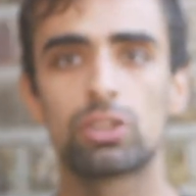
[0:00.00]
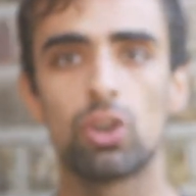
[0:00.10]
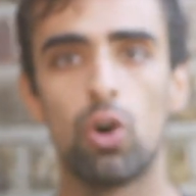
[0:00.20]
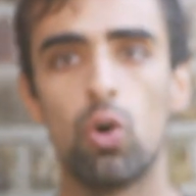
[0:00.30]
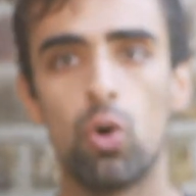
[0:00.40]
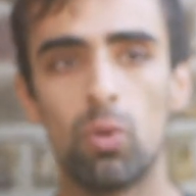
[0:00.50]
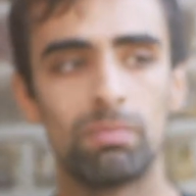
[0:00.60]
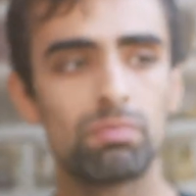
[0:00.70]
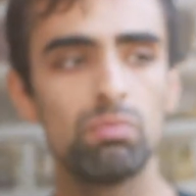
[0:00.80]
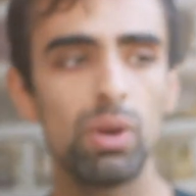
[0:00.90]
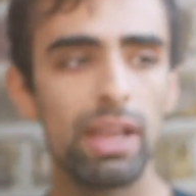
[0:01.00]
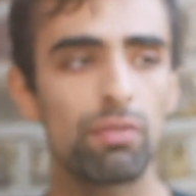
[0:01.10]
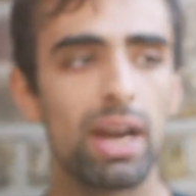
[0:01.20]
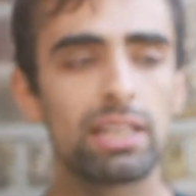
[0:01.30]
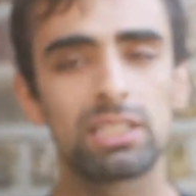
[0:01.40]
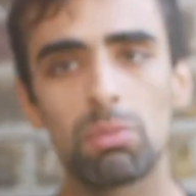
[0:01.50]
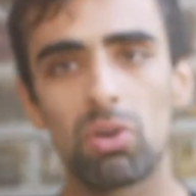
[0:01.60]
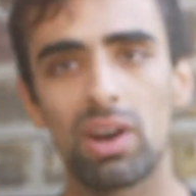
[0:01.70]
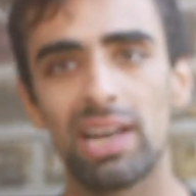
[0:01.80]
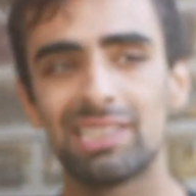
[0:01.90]
So if I had to
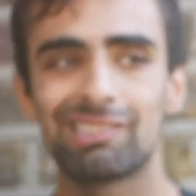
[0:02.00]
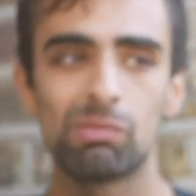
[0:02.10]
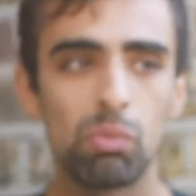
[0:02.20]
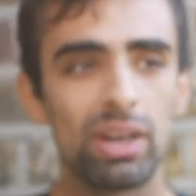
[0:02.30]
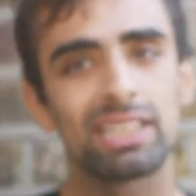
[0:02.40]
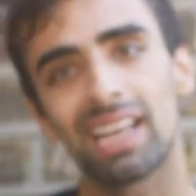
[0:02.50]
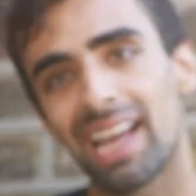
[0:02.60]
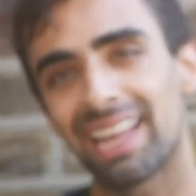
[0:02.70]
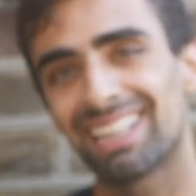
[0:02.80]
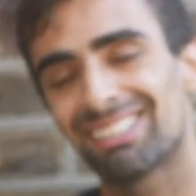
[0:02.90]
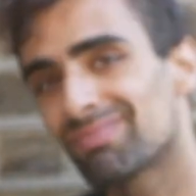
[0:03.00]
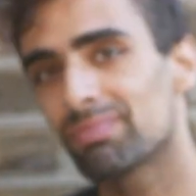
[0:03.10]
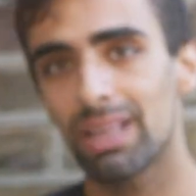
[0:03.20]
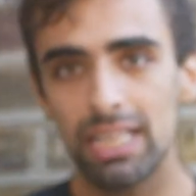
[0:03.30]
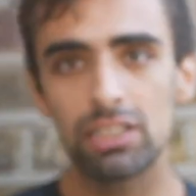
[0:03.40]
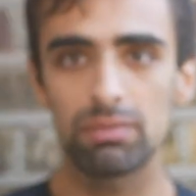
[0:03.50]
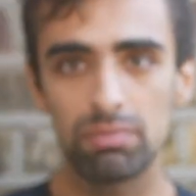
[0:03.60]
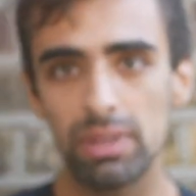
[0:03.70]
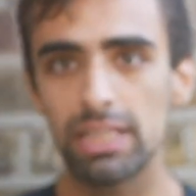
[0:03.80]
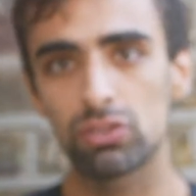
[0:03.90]
summarize, Muay Thai
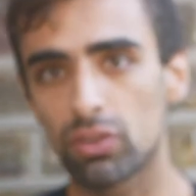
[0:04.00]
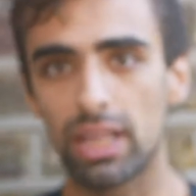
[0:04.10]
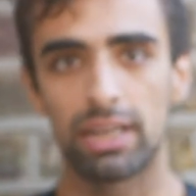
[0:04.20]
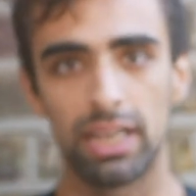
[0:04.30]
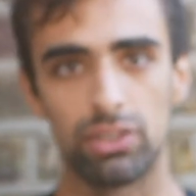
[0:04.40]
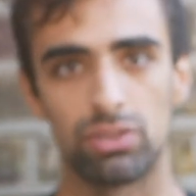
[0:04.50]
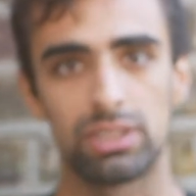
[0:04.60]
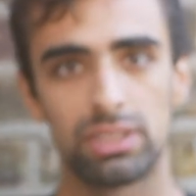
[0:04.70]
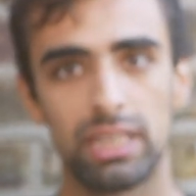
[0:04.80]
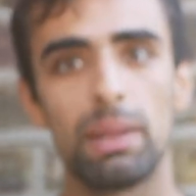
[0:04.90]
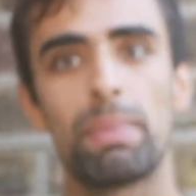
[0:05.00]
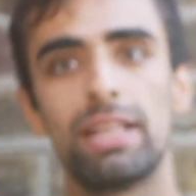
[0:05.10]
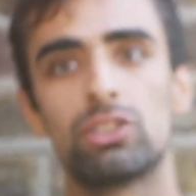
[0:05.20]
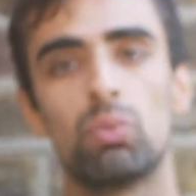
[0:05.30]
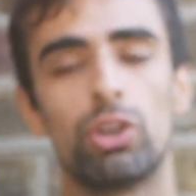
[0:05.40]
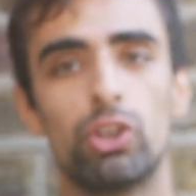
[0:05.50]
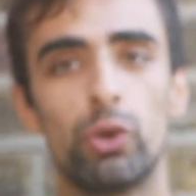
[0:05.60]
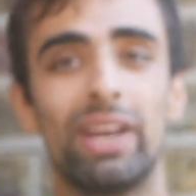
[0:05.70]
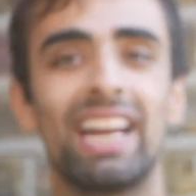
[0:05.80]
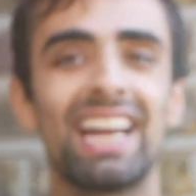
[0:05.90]
is not that dangerous. It depends on what you're
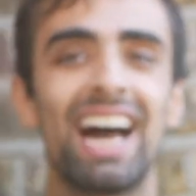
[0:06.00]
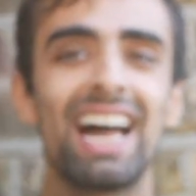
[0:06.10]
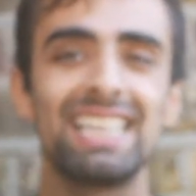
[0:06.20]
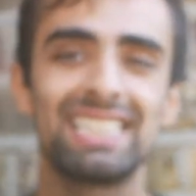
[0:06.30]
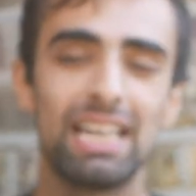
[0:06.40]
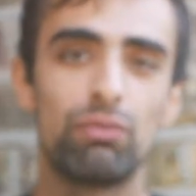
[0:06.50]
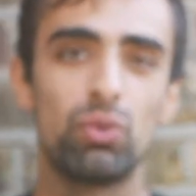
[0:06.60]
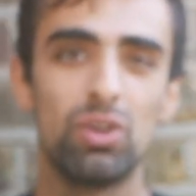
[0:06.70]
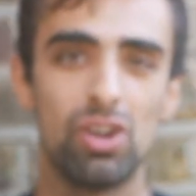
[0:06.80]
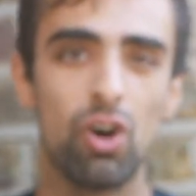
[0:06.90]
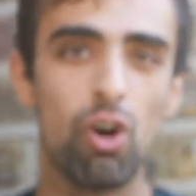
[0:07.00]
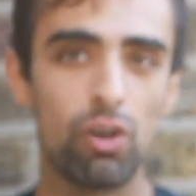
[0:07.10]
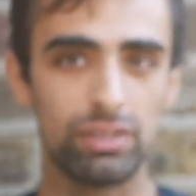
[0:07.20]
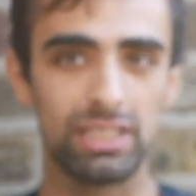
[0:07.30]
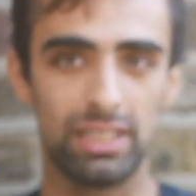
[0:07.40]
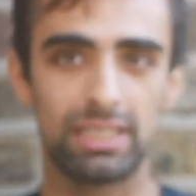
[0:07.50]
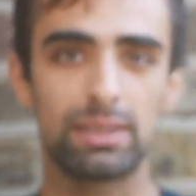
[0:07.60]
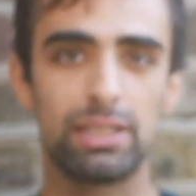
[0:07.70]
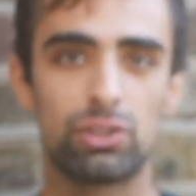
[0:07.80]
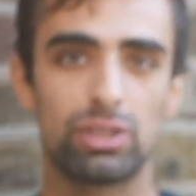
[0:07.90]
doing. At the highest level, obviously it's
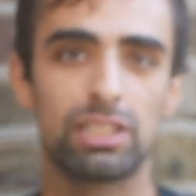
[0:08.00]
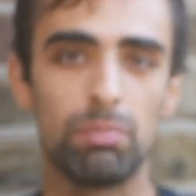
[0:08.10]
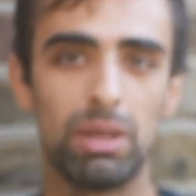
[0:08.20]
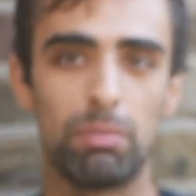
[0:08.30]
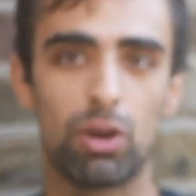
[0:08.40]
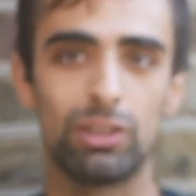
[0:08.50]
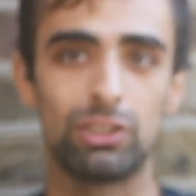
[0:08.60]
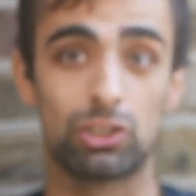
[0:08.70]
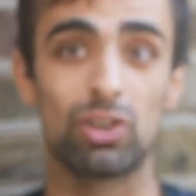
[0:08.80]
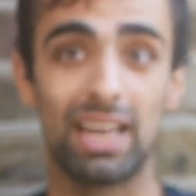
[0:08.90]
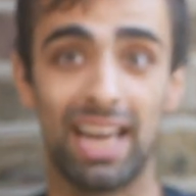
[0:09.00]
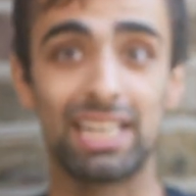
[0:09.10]
dangerous simply because you're trying to